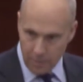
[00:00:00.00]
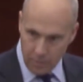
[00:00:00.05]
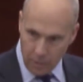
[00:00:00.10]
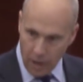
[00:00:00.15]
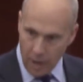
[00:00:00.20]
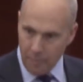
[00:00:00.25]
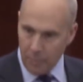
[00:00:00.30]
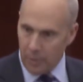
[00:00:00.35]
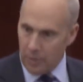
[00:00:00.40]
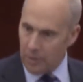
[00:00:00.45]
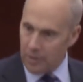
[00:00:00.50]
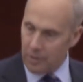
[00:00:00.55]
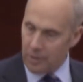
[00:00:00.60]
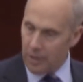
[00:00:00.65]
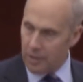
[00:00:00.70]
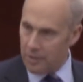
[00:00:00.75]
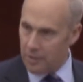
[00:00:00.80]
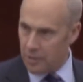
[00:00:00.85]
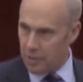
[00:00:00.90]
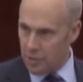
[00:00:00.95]
grapple
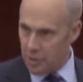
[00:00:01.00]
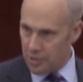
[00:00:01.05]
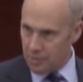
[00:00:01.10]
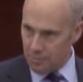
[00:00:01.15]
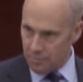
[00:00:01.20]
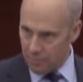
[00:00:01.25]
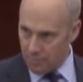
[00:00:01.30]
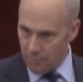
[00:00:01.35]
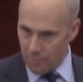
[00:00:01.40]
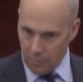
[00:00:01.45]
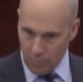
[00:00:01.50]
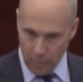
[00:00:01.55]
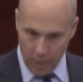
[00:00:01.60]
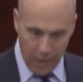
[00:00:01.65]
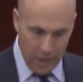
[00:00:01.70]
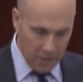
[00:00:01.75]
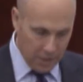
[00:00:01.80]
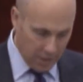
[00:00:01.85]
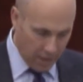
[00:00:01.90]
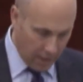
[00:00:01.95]
and just
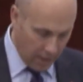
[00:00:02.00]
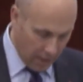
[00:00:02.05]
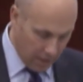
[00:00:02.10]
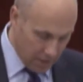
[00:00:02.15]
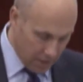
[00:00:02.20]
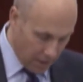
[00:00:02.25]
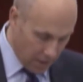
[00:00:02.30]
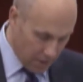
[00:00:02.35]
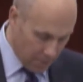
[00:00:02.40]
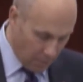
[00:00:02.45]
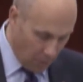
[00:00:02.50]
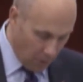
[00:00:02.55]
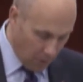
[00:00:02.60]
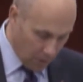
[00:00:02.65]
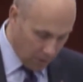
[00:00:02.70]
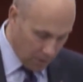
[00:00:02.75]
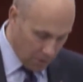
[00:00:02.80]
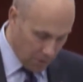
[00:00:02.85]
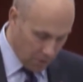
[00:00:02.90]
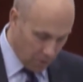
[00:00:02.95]
raise a small
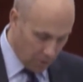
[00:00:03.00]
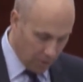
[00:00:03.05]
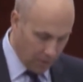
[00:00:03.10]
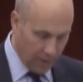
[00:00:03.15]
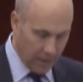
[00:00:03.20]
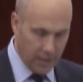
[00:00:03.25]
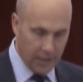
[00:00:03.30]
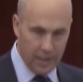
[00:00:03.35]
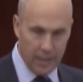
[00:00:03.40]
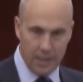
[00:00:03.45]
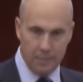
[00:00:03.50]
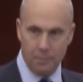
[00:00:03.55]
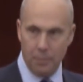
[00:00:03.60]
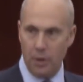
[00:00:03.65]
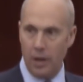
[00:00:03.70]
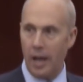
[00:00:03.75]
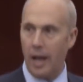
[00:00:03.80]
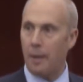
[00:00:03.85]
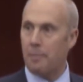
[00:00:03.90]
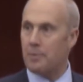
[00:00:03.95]
concern that
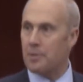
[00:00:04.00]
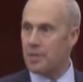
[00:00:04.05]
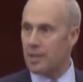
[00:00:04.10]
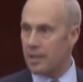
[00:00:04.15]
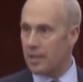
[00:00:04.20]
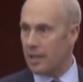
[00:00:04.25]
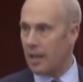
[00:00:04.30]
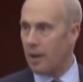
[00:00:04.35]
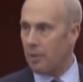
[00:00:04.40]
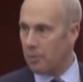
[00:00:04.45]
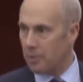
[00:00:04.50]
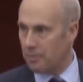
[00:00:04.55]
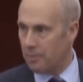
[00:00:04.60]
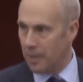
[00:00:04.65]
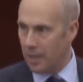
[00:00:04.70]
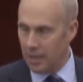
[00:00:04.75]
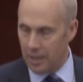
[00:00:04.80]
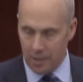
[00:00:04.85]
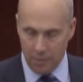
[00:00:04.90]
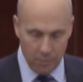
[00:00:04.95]
perhaps that would
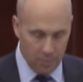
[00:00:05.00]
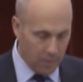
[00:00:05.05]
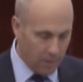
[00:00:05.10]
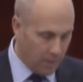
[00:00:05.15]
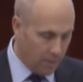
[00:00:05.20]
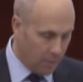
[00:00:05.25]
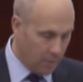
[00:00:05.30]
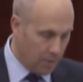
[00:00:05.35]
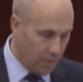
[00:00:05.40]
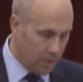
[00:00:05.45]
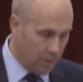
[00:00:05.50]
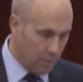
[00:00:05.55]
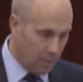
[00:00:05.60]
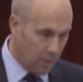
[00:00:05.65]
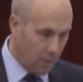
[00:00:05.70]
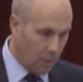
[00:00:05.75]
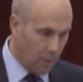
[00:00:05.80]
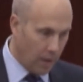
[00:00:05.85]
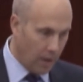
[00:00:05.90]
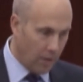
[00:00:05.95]
mean that it would
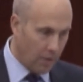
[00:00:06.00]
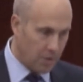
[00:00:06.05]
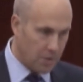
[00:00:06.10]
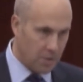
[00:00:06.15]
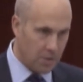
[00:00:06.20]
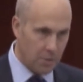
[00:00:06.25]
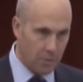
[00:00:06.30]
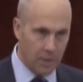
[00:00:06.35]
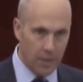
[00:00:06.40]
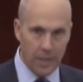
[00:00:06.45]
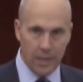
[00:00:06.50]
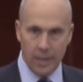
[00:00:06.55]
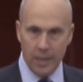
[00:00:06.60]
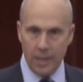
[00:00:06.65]
require us to